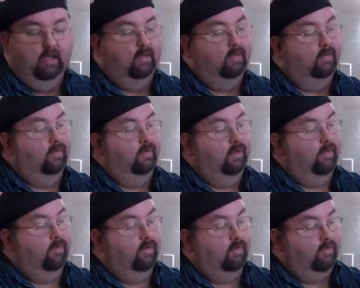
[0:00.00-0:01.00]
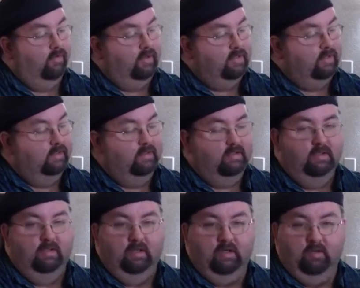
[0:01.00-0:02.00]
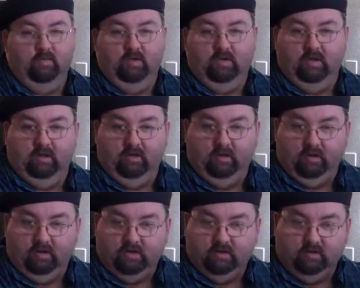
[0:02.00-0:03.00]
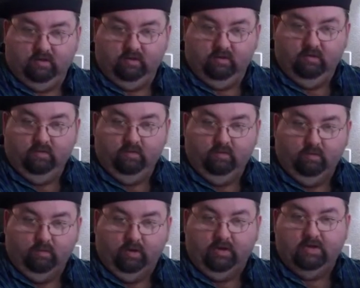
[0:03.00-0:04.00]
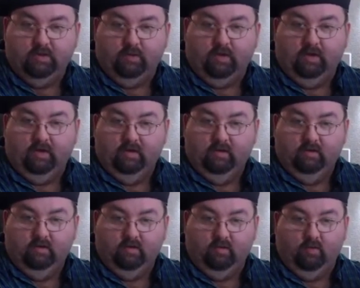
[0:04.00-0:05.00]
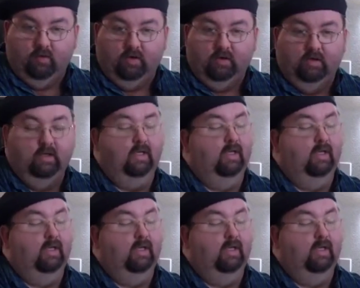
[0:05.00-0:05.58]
Well, there are a number of reasons. It could be carrying extra blood supply to the brain.